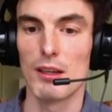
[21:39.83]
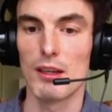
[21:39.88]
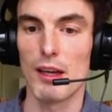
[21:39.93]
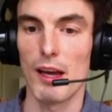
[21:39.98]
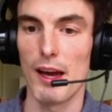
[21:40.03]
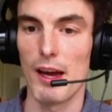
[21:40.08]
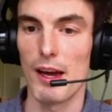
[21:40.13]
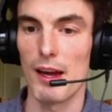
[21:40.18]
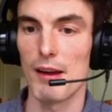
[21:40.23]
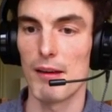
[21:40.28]

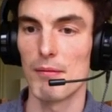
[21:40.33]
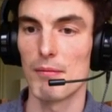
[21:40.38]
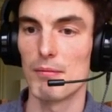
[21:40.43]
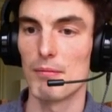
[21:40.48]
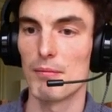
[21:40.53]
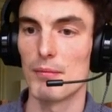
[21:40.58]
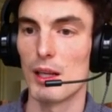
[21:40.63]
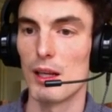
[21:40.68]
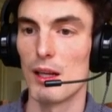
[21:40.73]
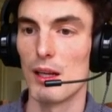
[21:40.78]
Okay,
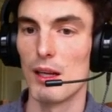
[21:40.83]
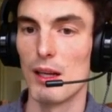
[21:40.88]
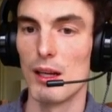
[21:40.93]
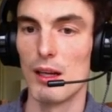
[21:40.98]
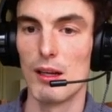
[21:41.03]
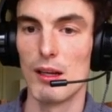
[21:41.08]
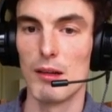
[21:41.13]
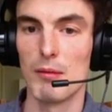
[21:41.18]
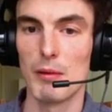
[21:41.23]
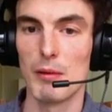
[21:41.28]

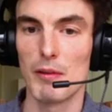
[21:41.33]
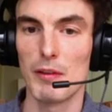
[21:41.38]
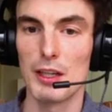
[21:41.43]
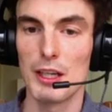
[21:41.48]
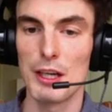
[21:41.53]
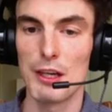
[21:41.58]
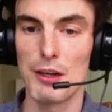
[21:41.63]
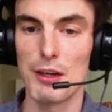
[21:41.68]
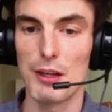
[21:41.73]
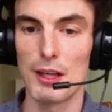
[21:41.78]
if you
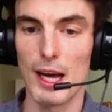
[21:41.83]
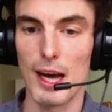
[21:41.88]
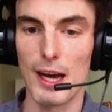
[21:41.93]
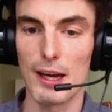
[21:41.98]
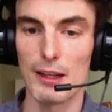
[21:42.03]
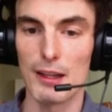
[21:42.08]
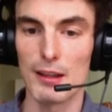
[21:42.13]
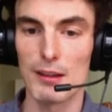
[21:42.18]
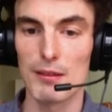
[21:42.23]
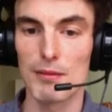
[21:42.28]
need to do
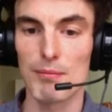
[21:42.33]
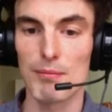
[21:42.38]
that.